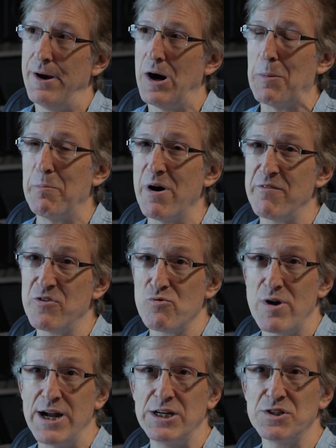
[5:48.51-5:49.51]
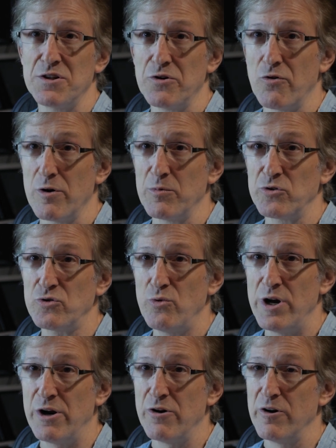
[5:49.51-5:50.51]
above the range of the normal
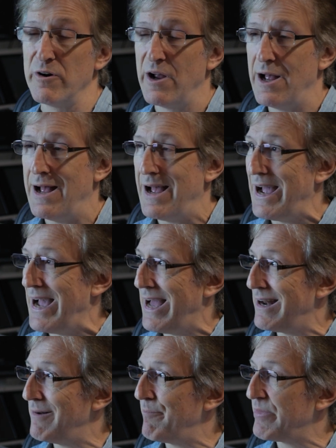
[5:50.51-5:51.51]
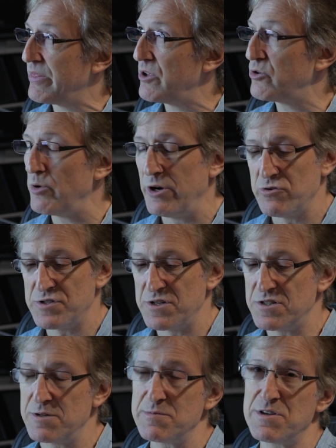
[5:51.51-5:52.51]
tweeter, and the tweeter
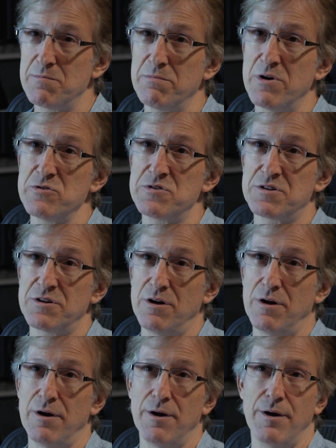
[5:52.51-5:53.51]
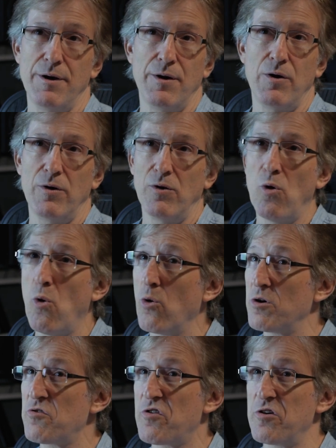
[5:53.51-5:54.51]
systems in most
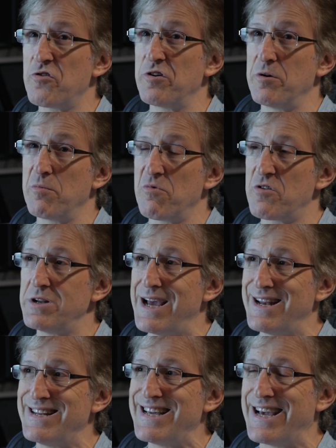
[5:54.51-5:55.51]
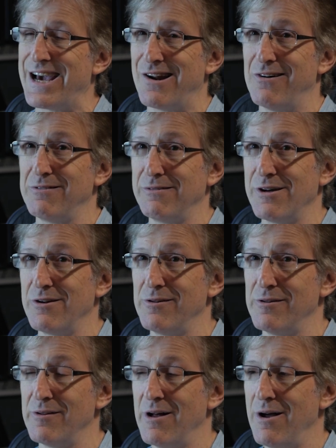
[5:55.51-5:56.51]
horn systems tend to get a
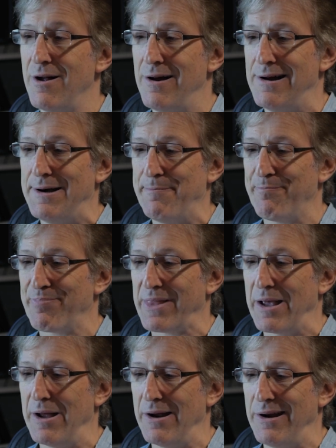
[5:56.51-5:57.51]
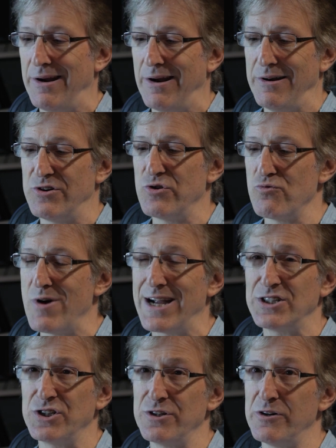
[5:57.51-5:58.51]
little
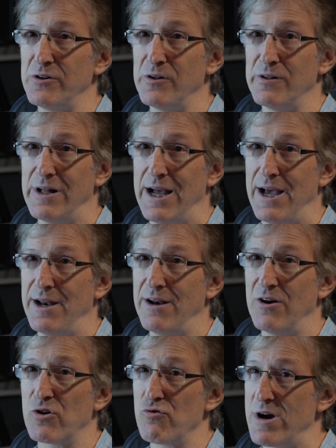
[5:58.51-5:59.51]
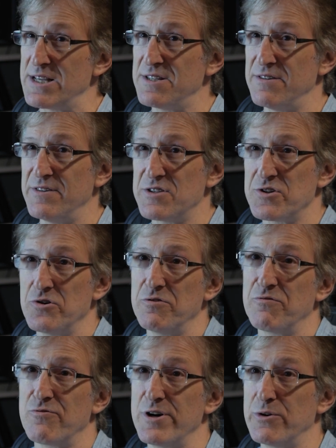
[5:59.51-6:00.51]
directional and aggressive at
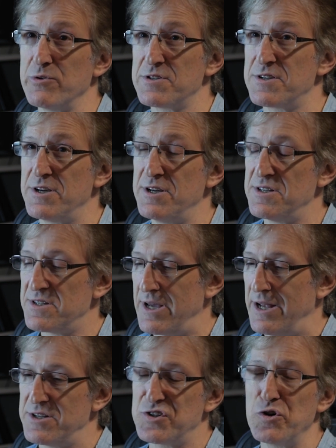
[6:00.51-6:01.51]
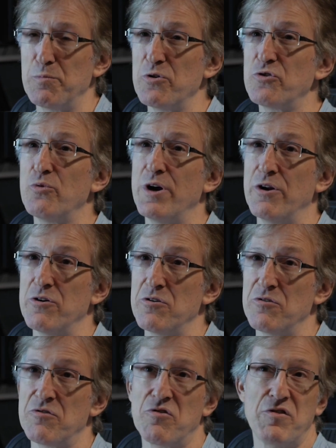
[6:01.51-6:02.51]
certain frequencies, and a super
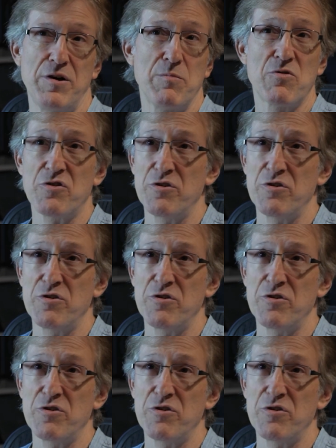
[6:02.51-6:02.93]
tweeter seems